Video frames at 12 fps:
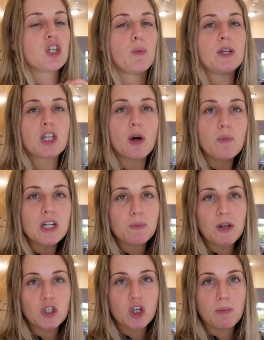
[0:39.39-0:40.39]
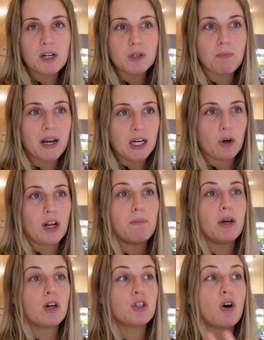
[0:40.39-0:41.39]
So we don't want to spend too much money on it
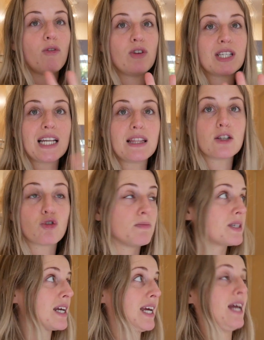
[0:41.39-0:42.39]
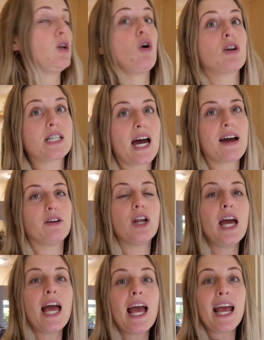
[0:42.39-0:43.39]
because obviously this room's going to get knocked down
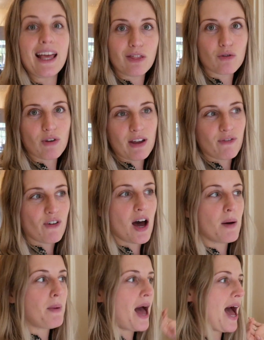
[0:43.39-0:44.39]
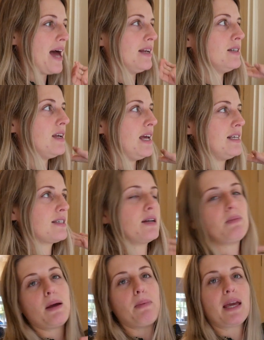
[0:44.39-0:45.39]
in the refurb and it's going
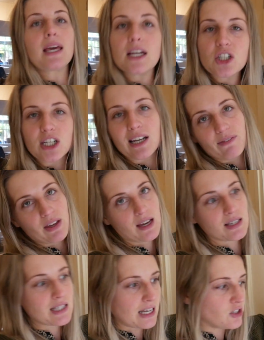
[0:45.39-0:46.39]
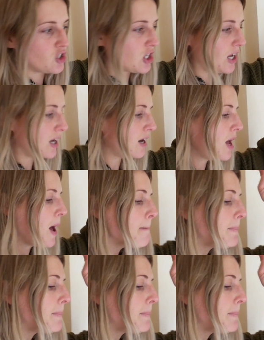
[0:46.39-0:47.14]
to be a big kitchen living extension.